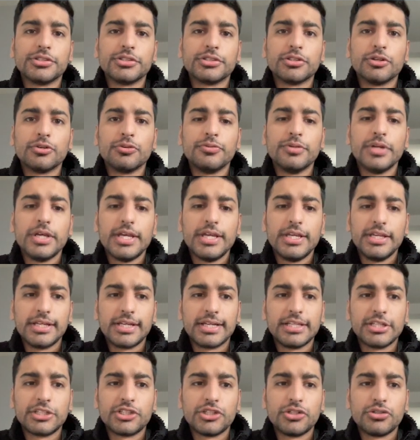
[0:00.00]
So you
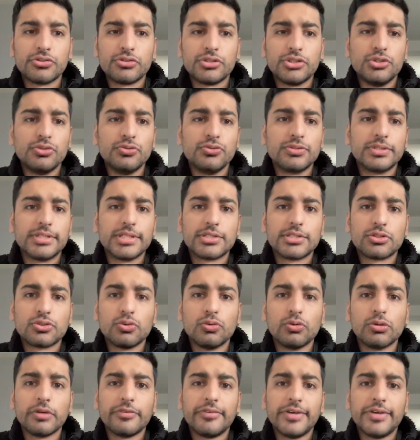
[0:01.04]
can literally just use this tool over